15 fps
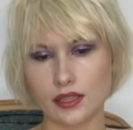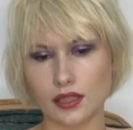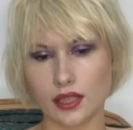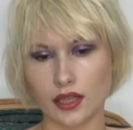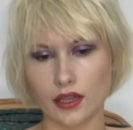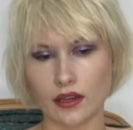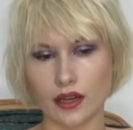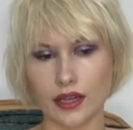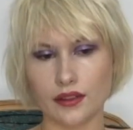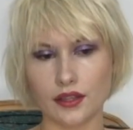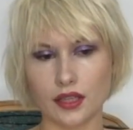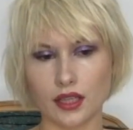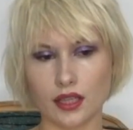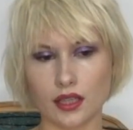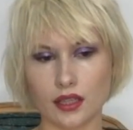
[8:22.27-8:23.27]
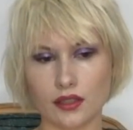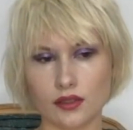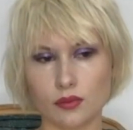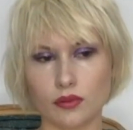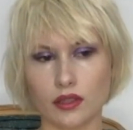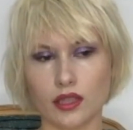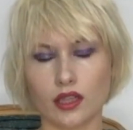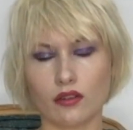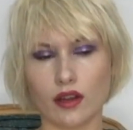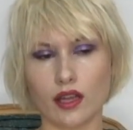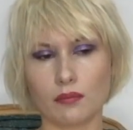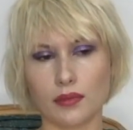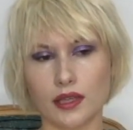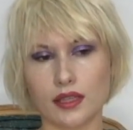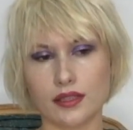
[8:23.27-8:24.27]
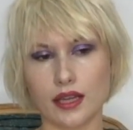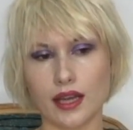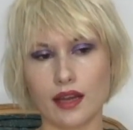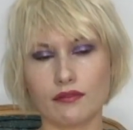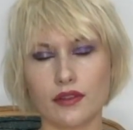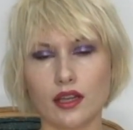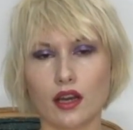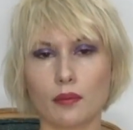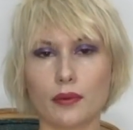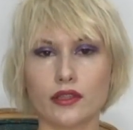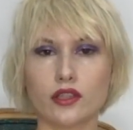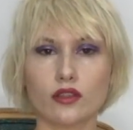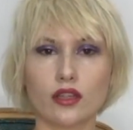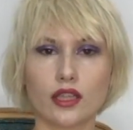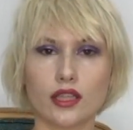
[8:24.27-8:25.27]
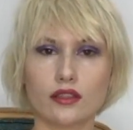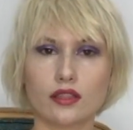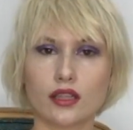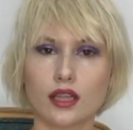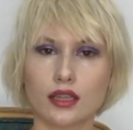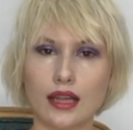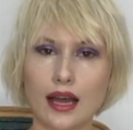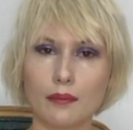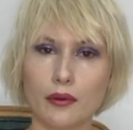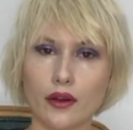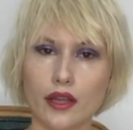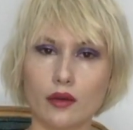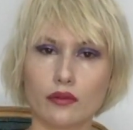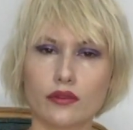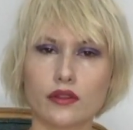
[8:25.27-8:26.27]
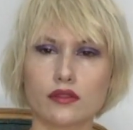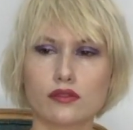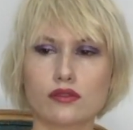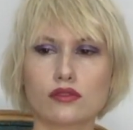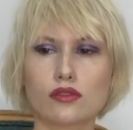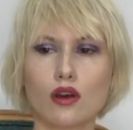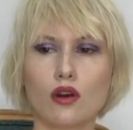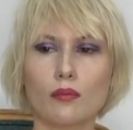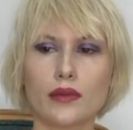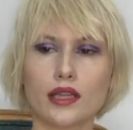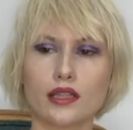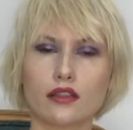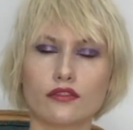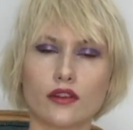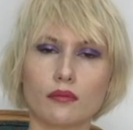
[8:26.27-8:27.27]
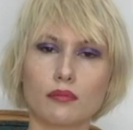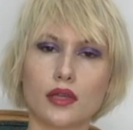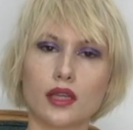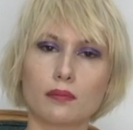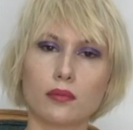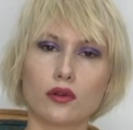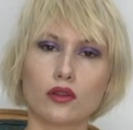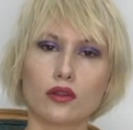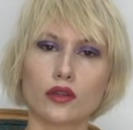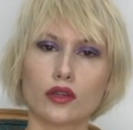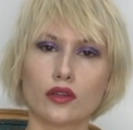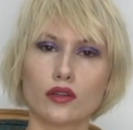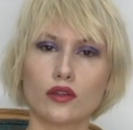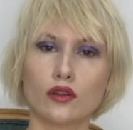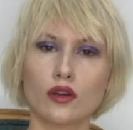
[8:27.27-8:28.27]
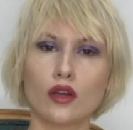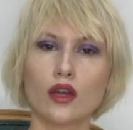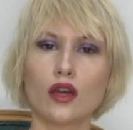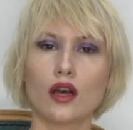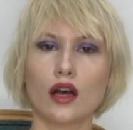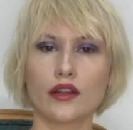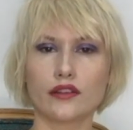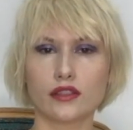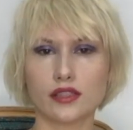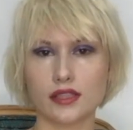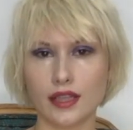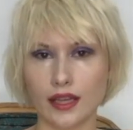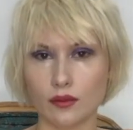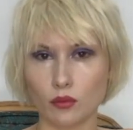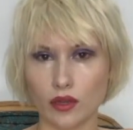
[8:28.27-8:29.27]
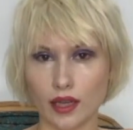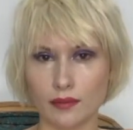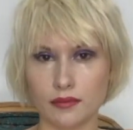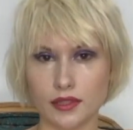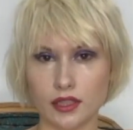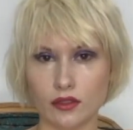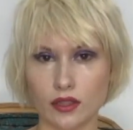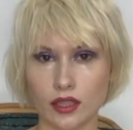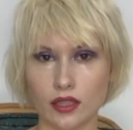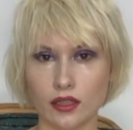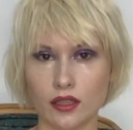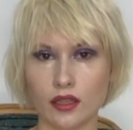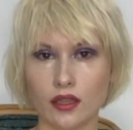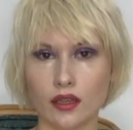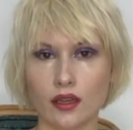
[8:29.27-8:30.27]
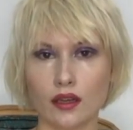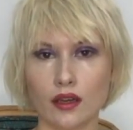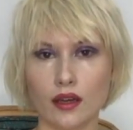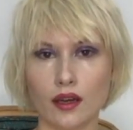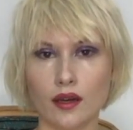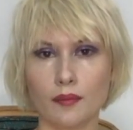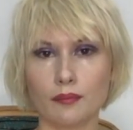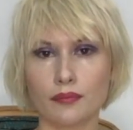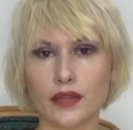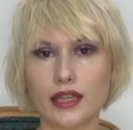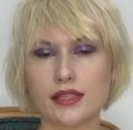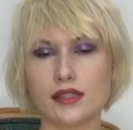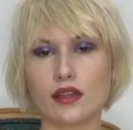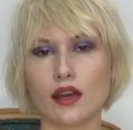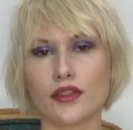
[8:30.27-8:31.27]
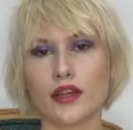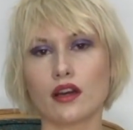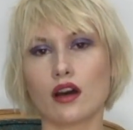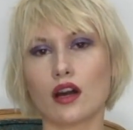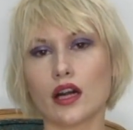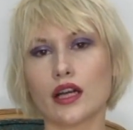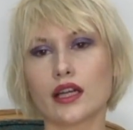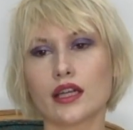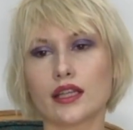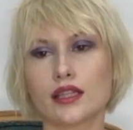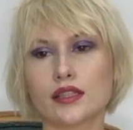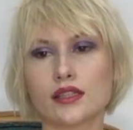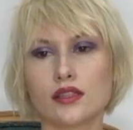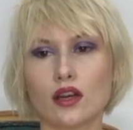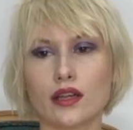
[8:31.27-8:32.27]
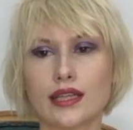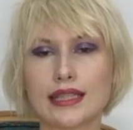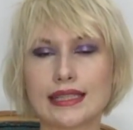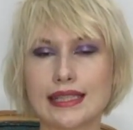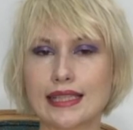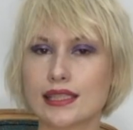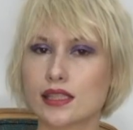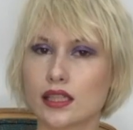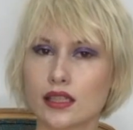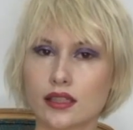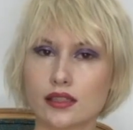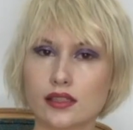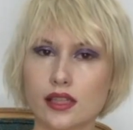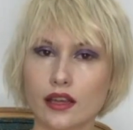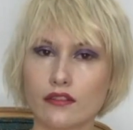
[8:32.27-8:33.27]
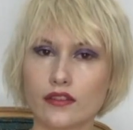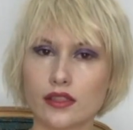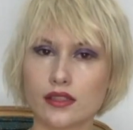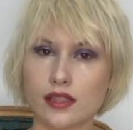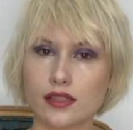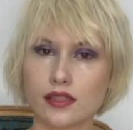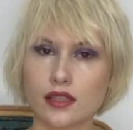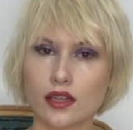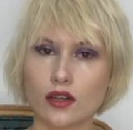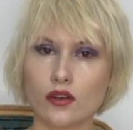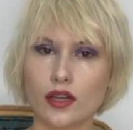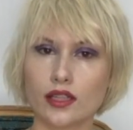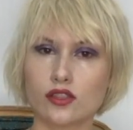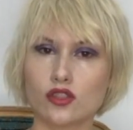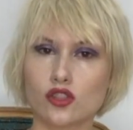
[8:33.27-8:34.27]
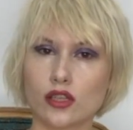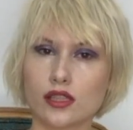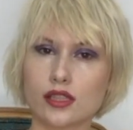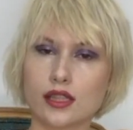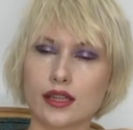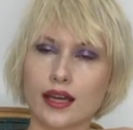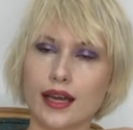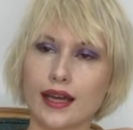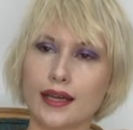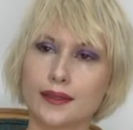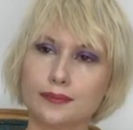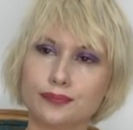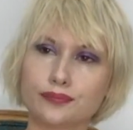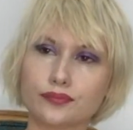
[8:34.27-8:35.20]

here, I think, is really great because I have the opportunity to collaborate with so many different people who understand what I'm doing. It's not that art is non-existent in San Francisco. It's just that